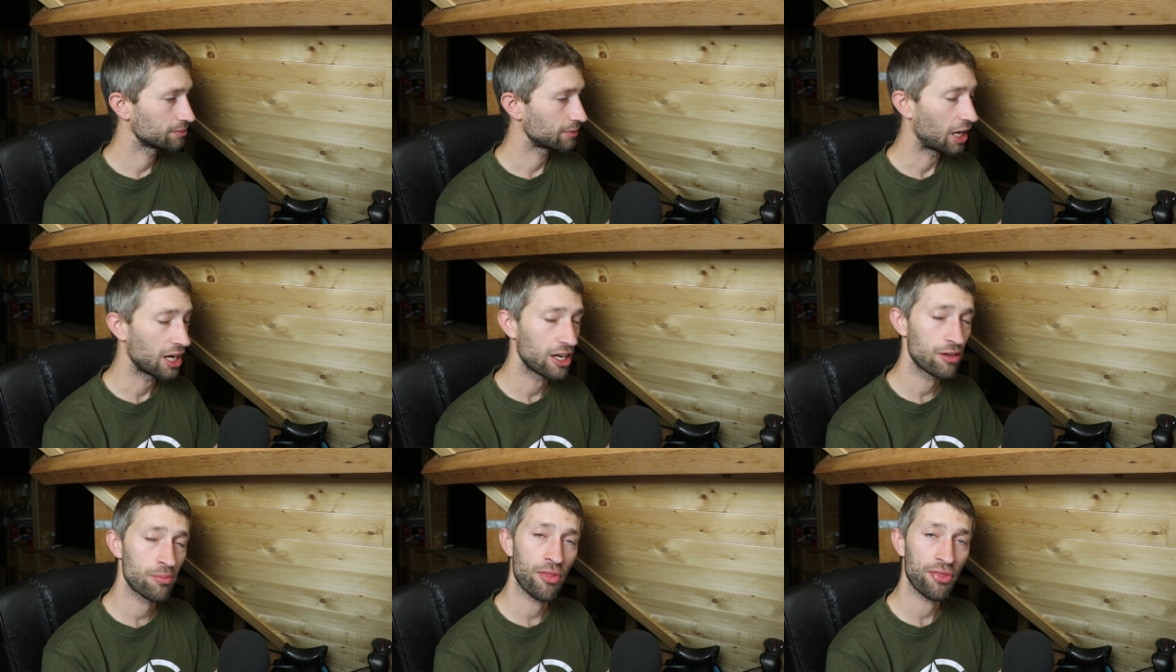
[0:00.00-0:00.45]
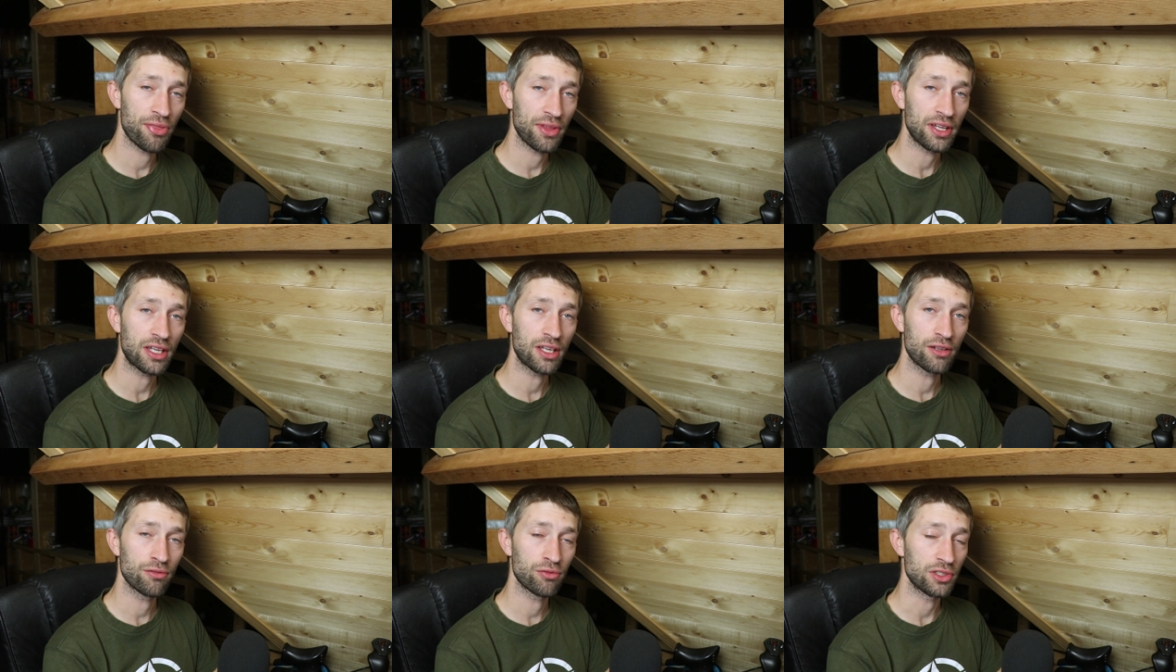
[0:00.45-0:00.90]
I have been
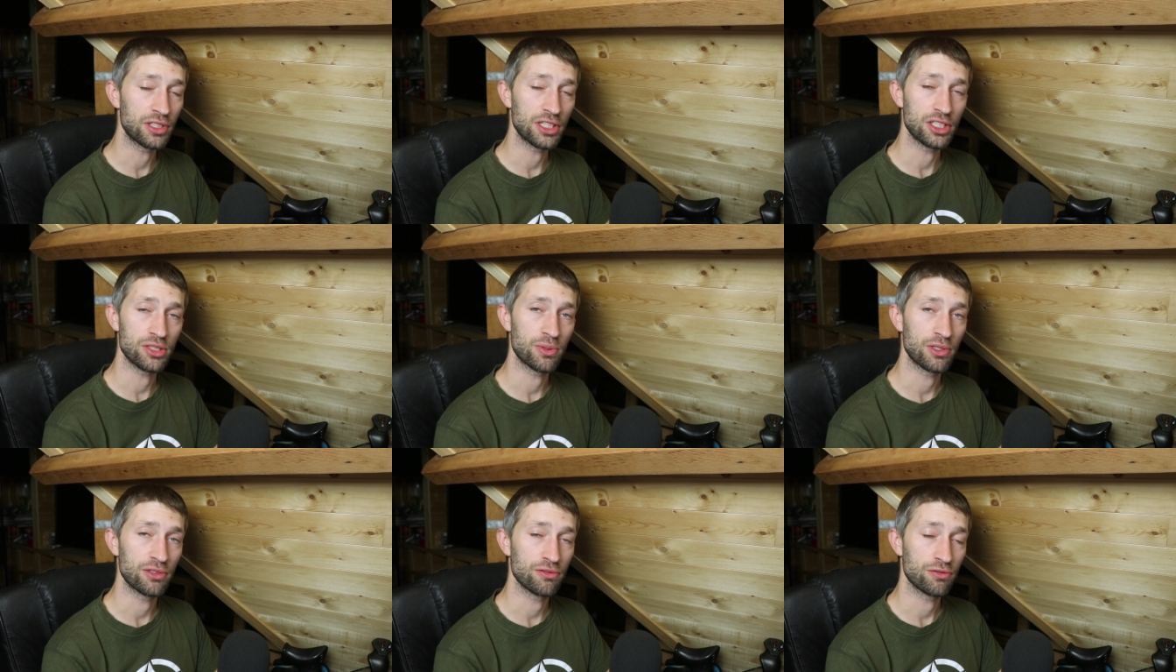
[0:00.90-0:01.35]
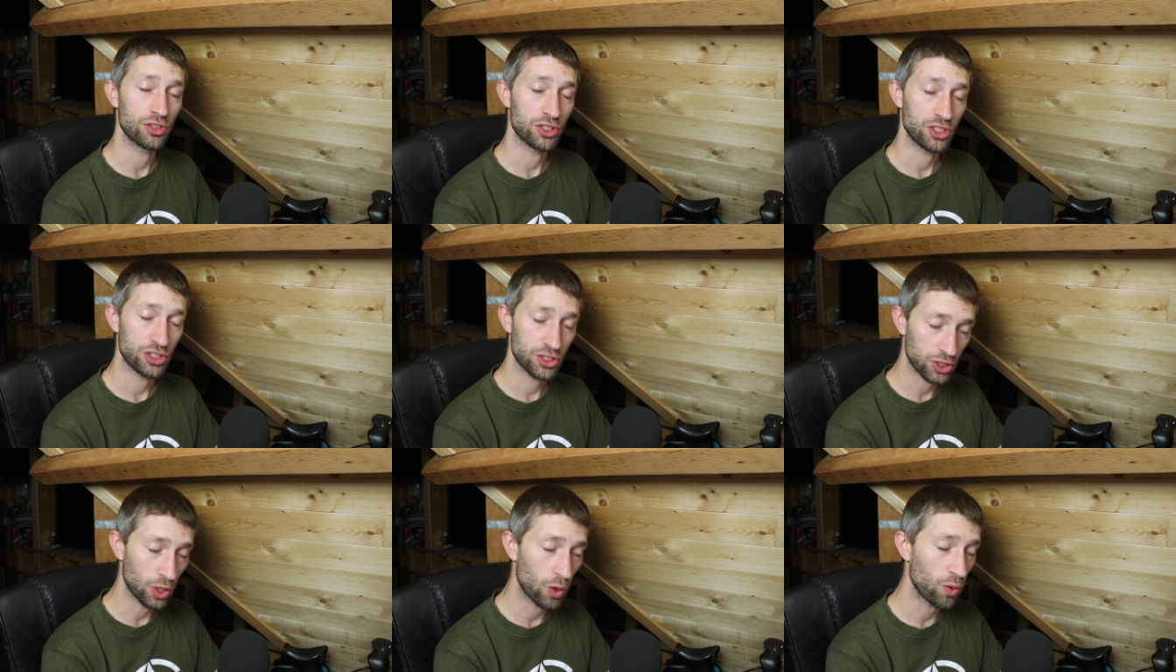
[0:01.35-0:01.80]
thinking for this one for
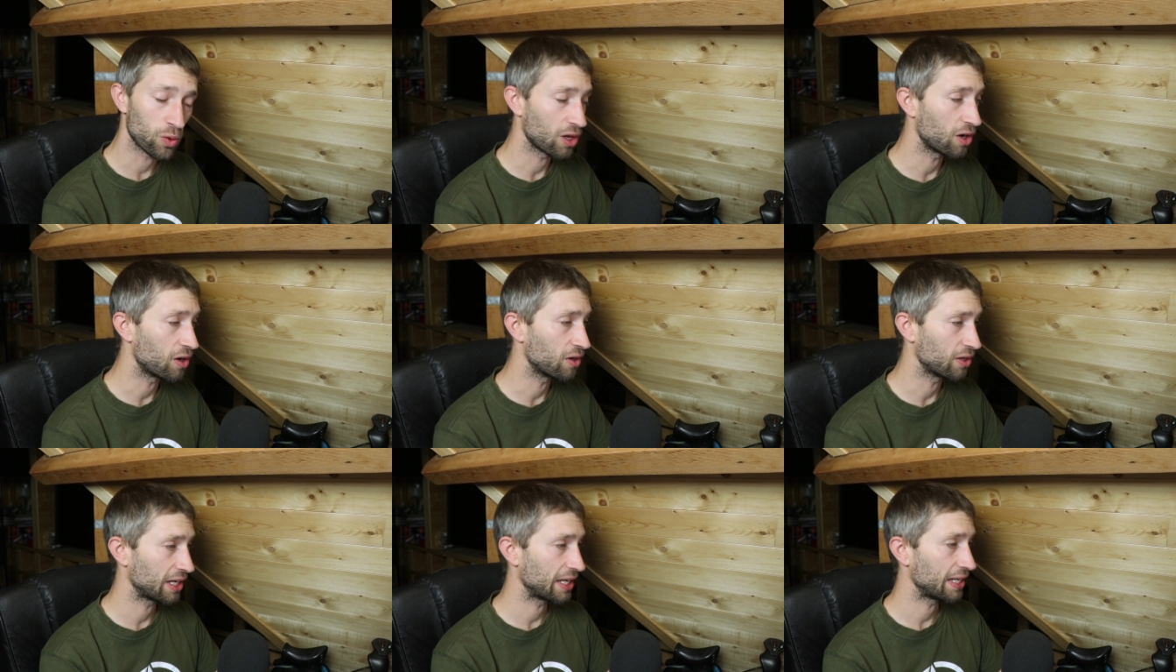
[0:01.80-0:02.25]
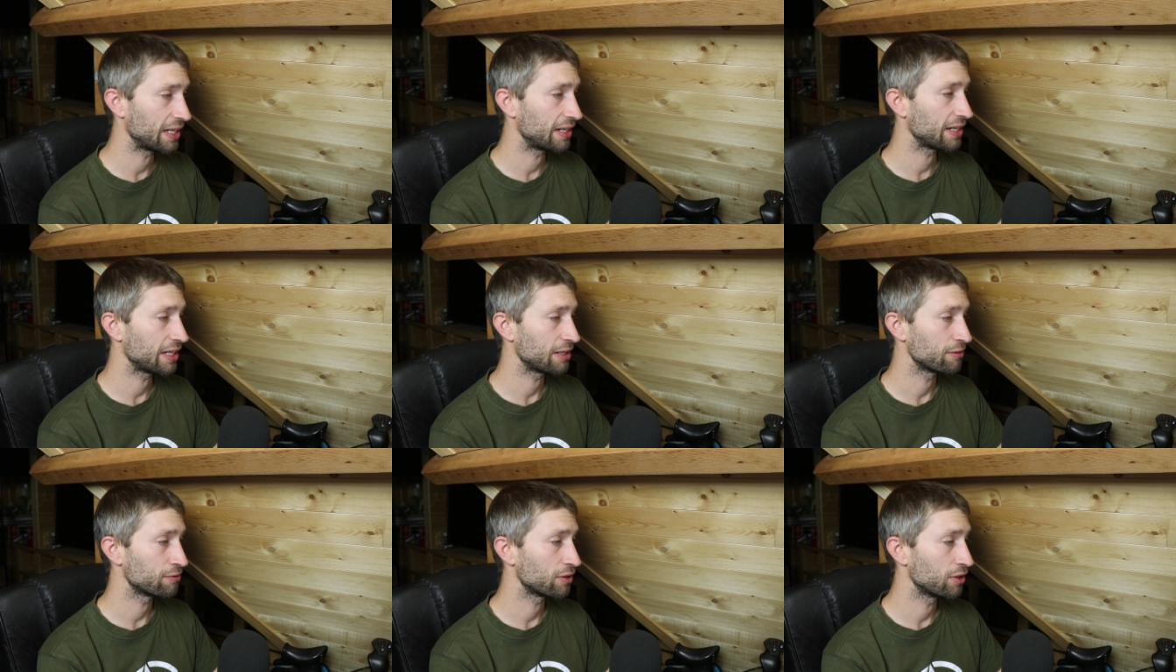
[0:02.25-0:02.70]
so long and I
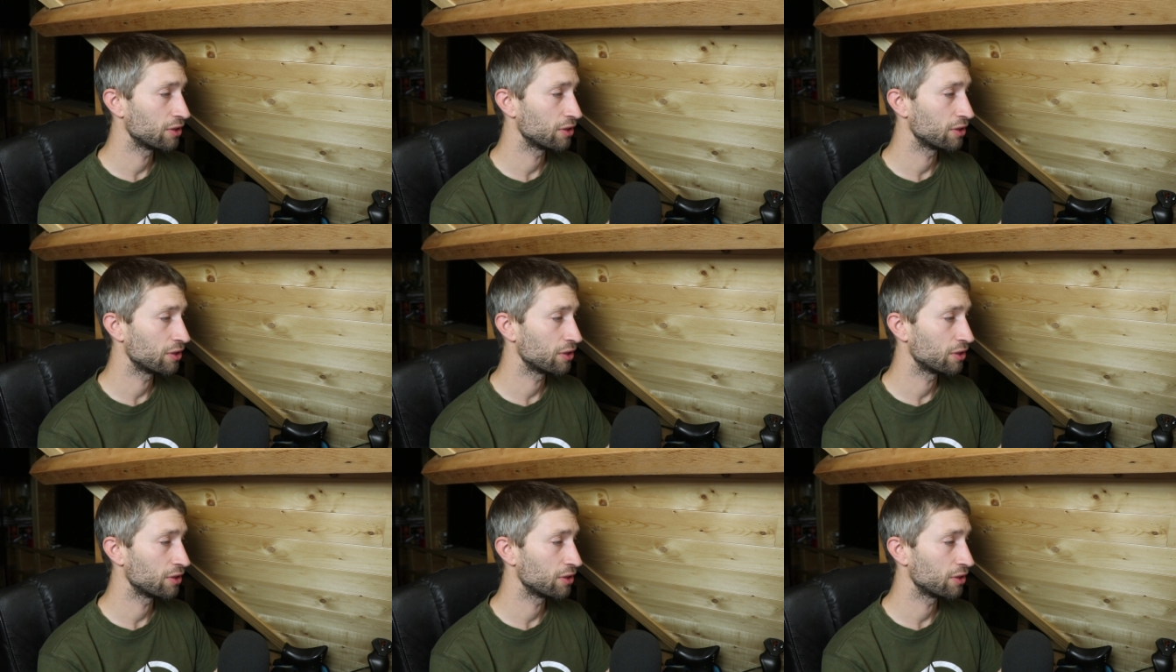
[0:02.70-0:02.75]
have